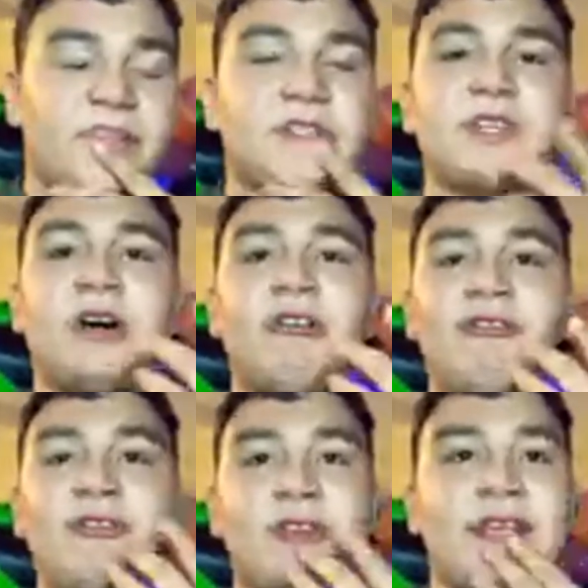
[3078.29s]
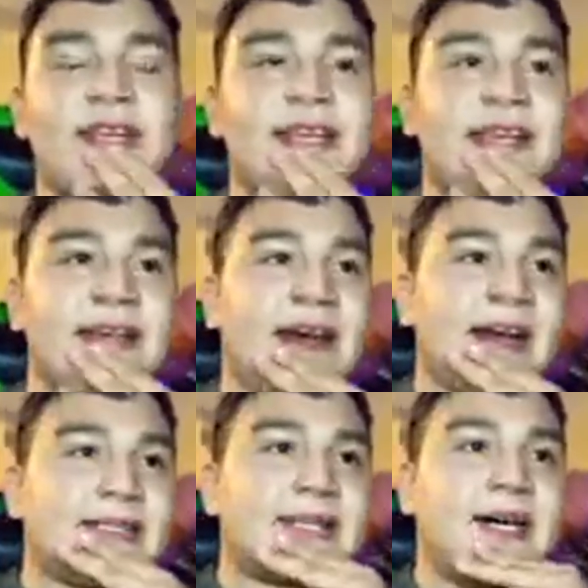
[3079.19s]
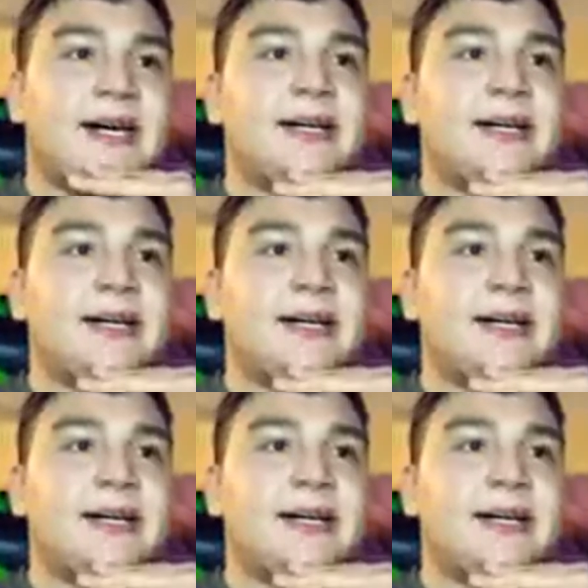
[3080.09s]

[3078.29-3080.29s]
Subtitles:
so he has